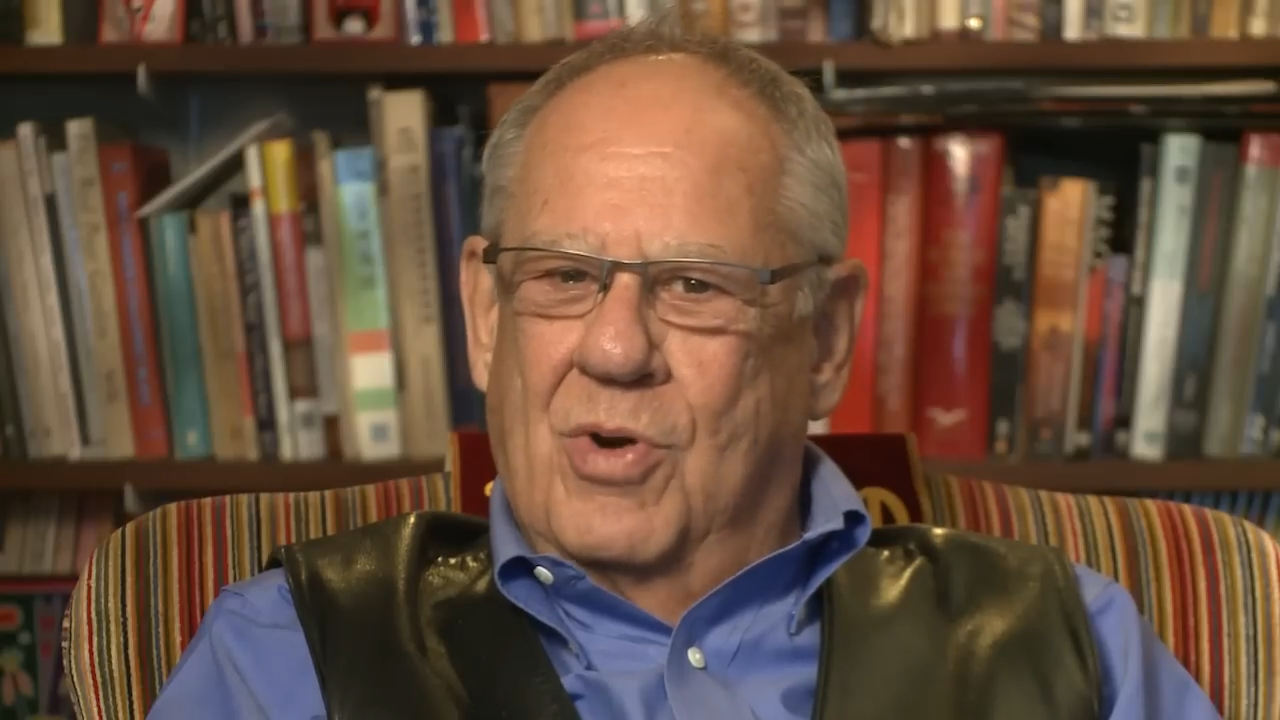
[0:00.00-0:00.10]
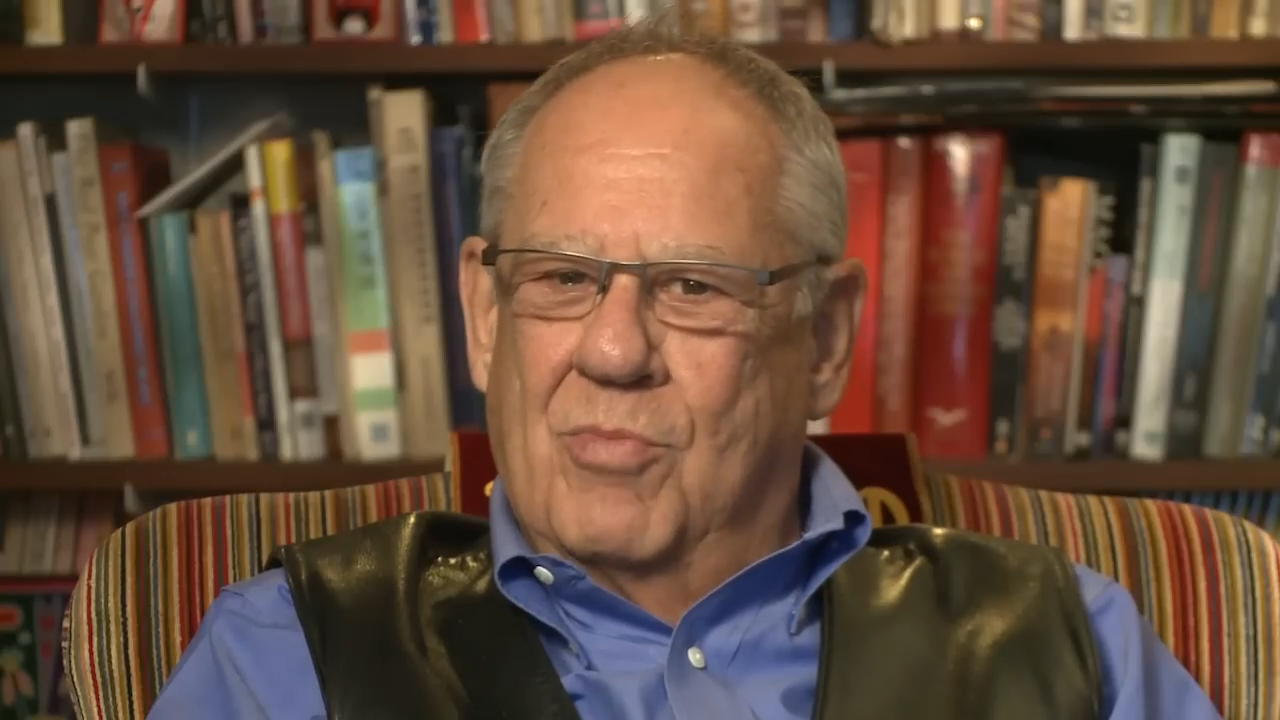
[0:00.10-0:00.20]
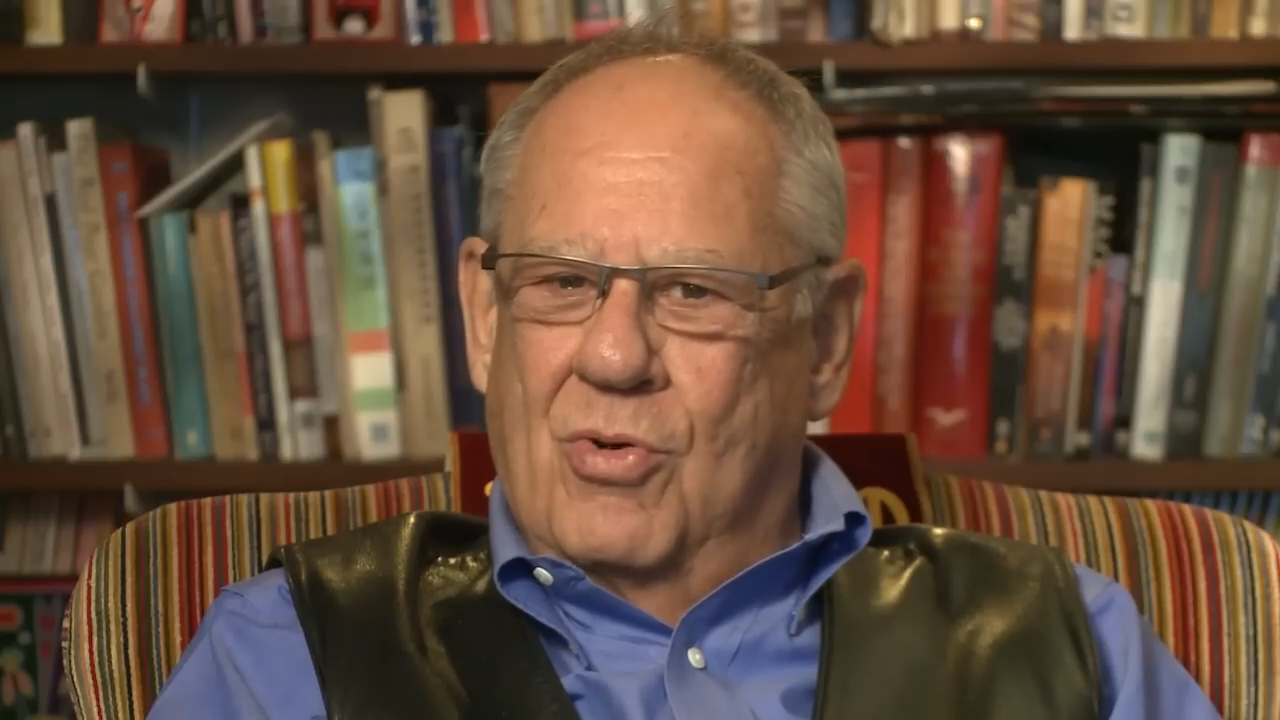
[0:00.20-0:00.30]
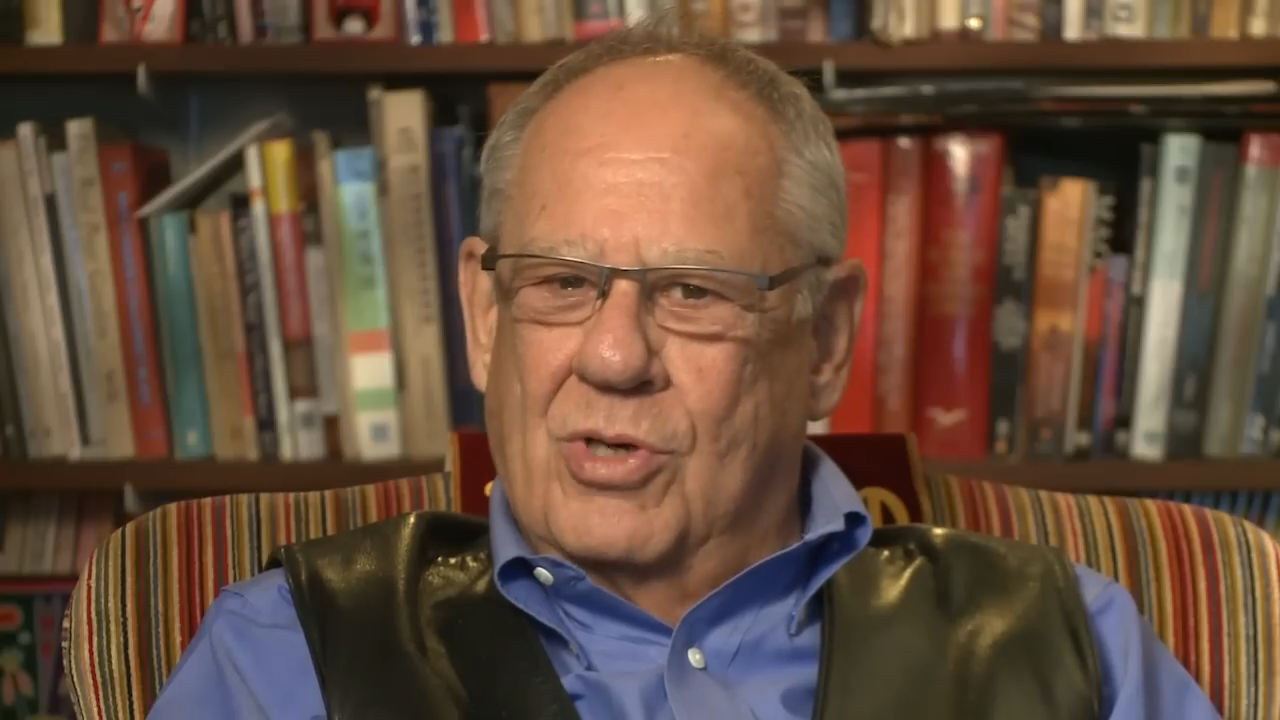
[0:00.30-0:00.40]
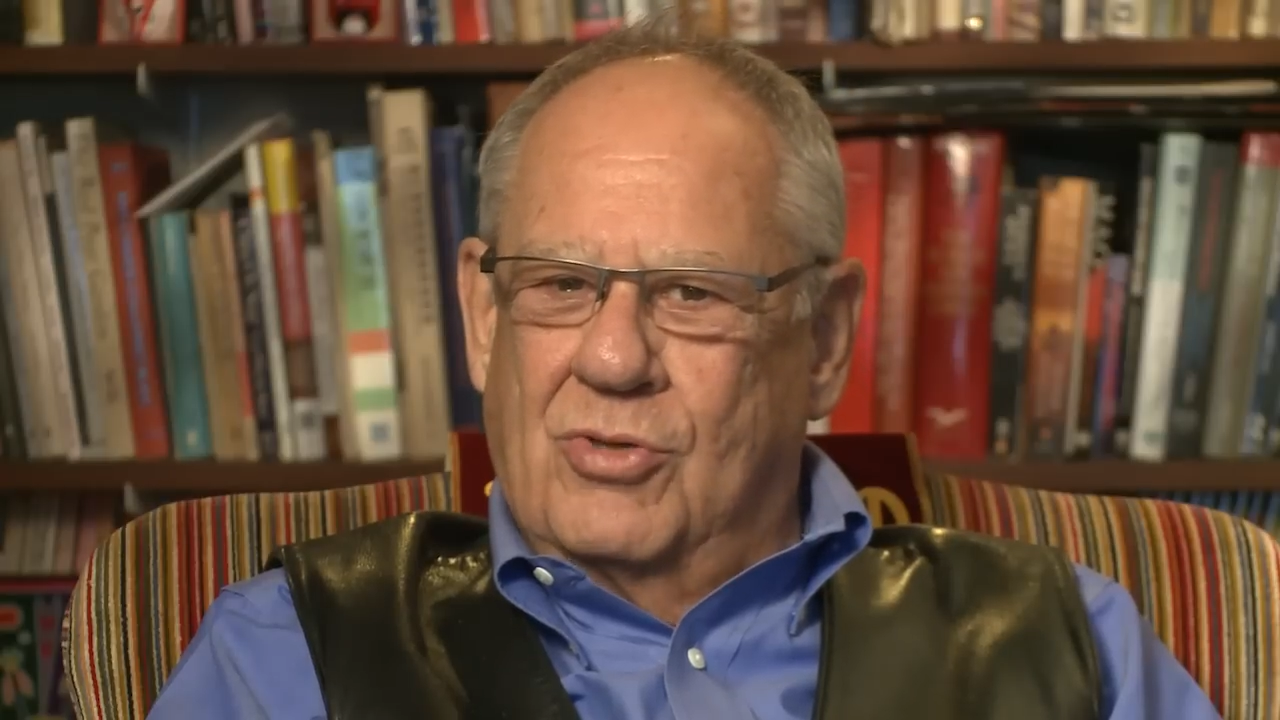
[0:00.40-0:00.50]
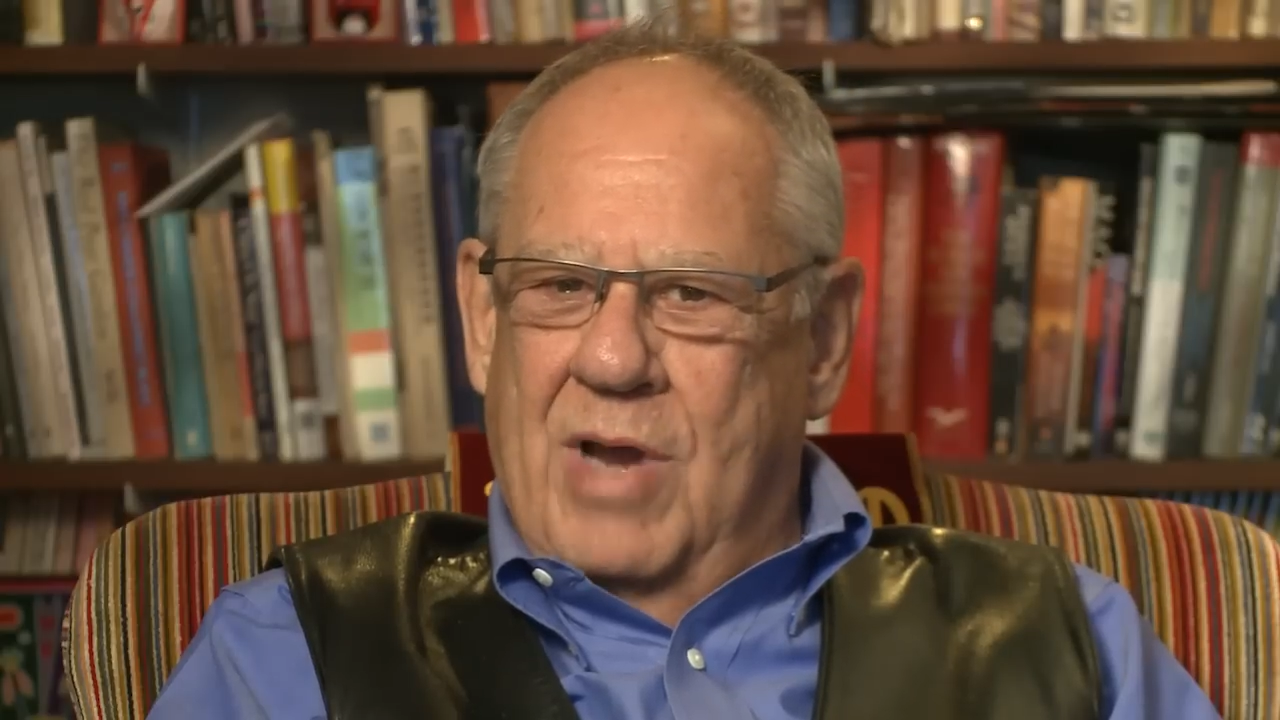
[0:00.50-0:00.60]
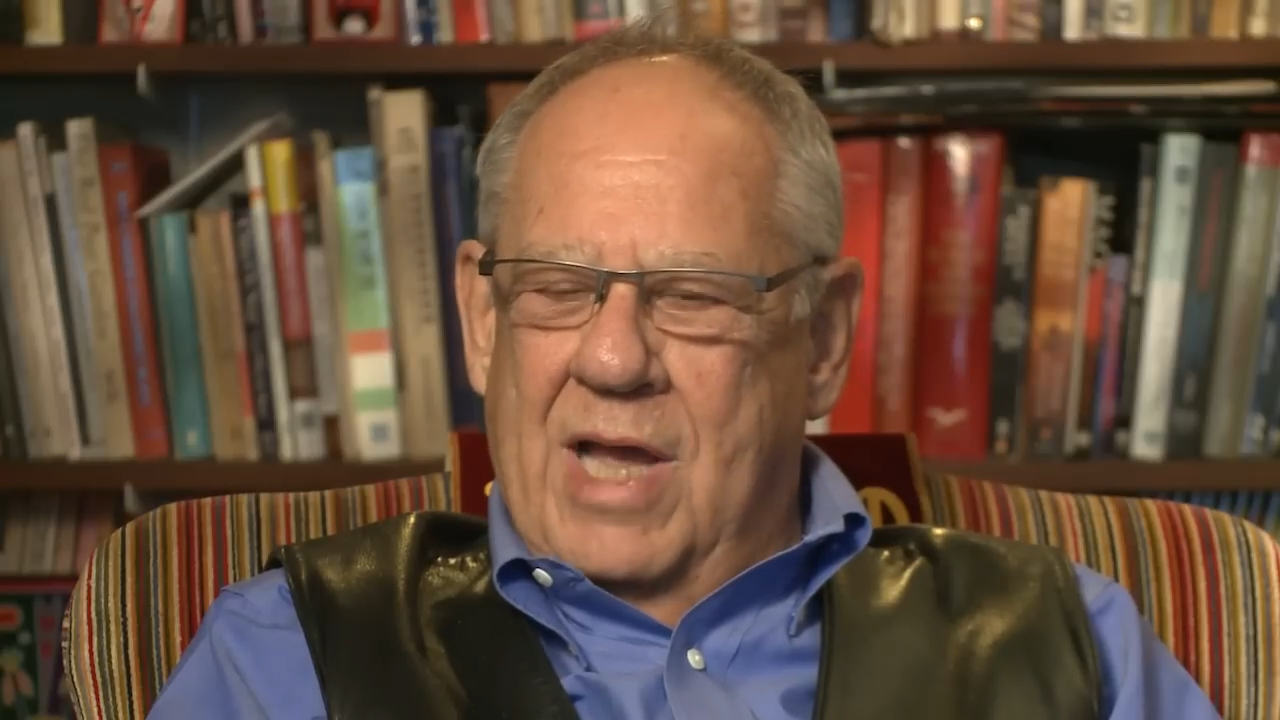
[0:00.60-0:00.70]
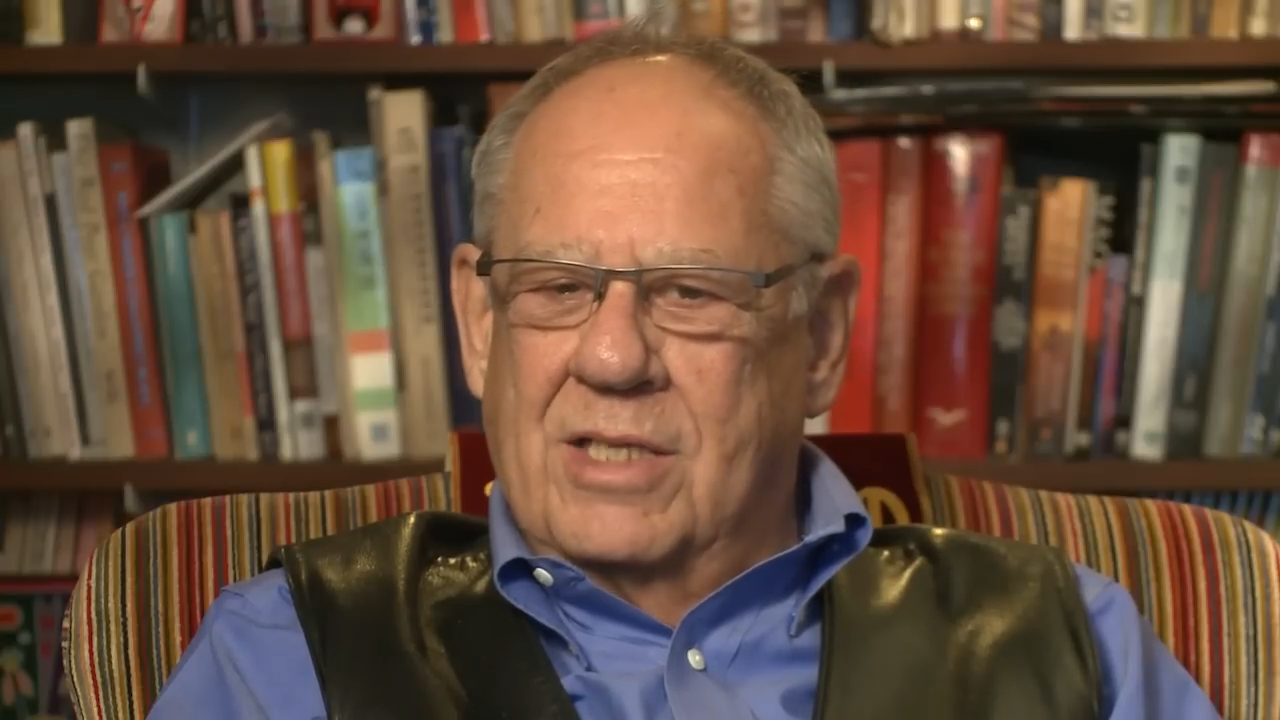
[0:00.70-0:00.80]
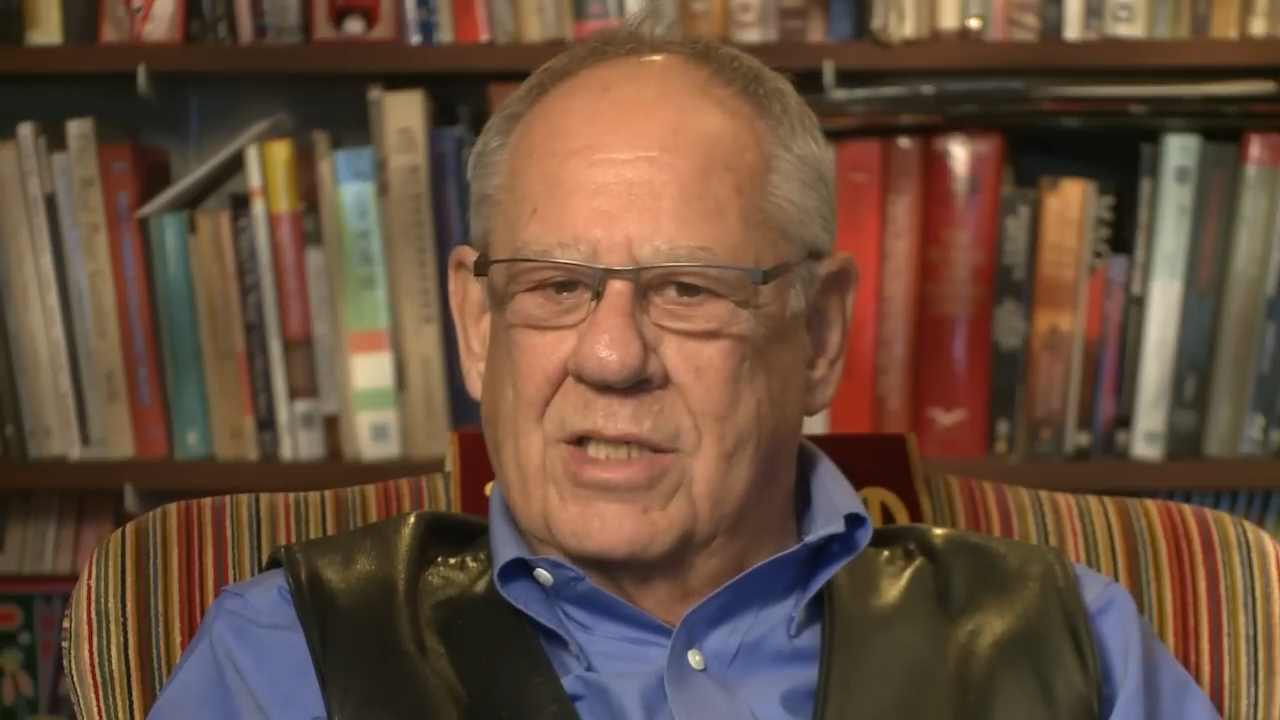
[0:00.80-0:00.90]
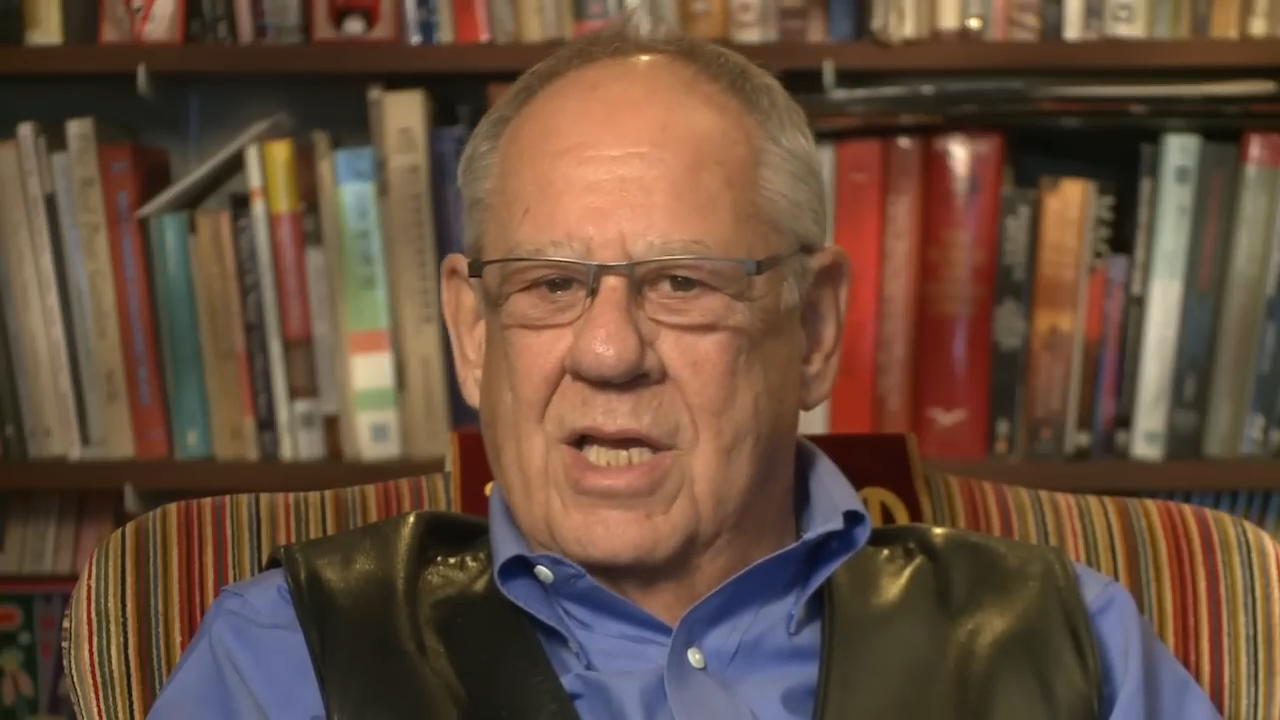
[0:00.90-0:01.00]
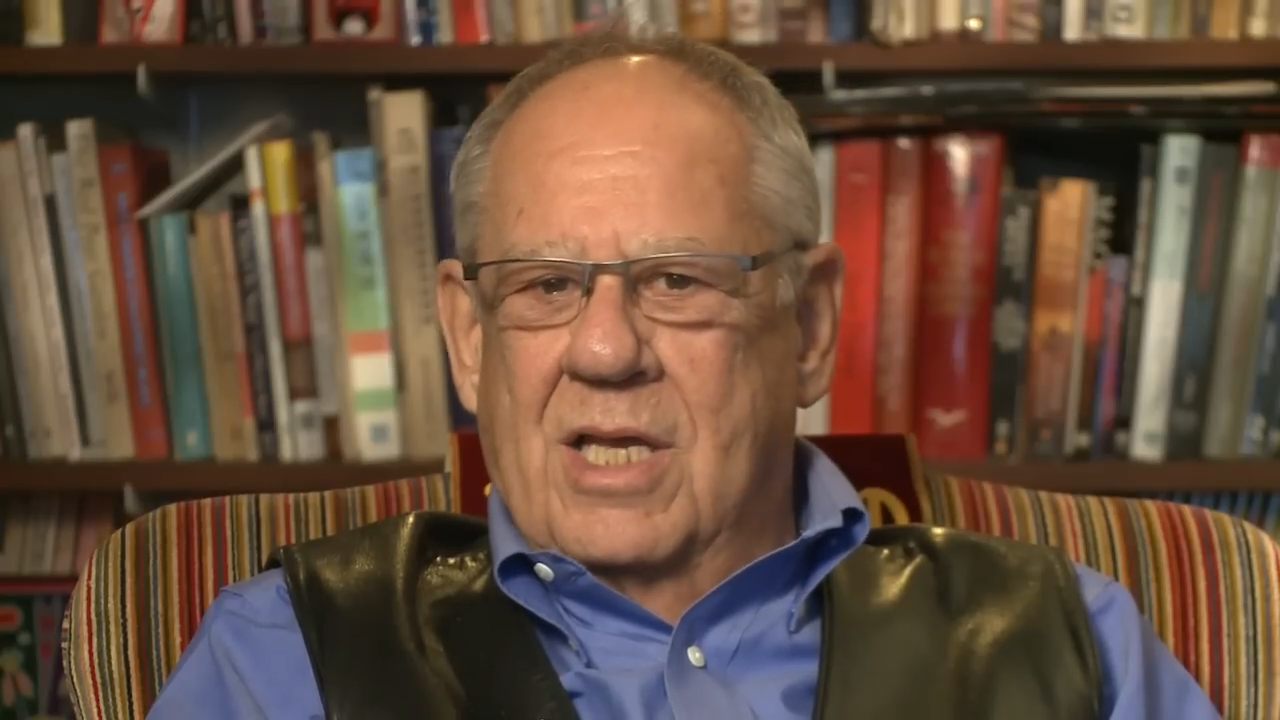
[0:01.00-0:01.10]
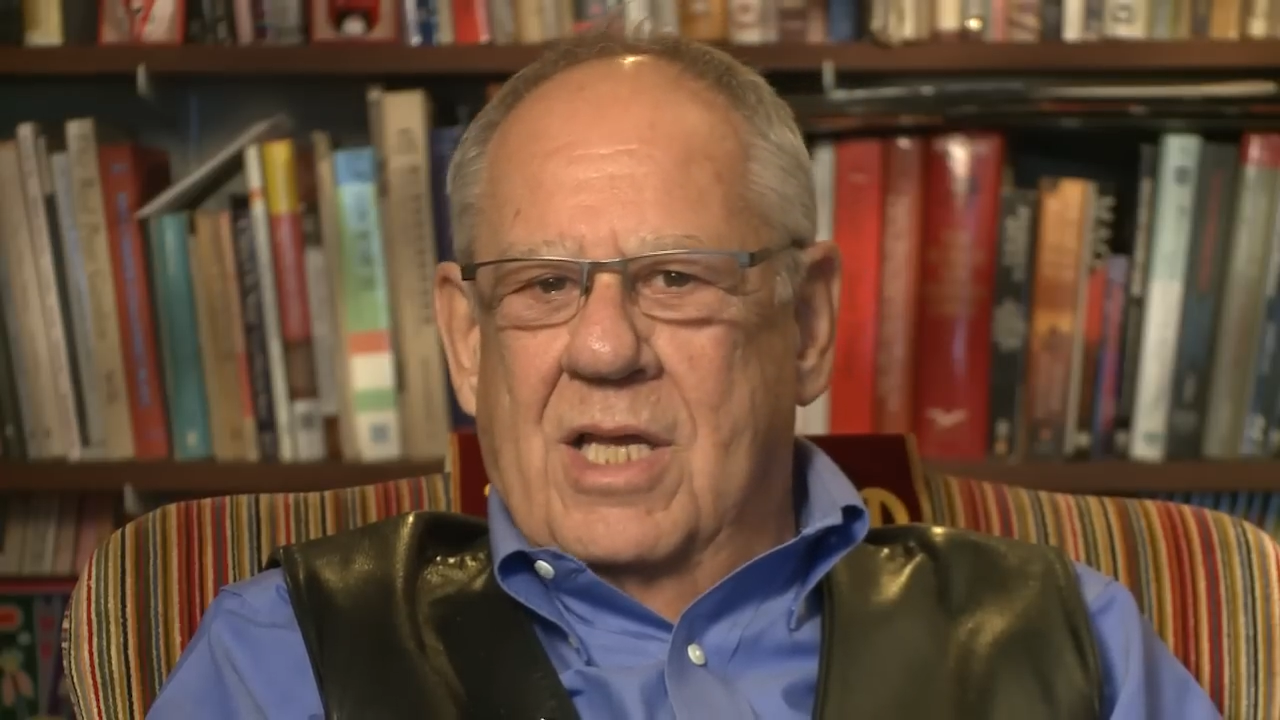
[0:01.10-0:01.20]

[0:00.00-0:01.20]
or more strands.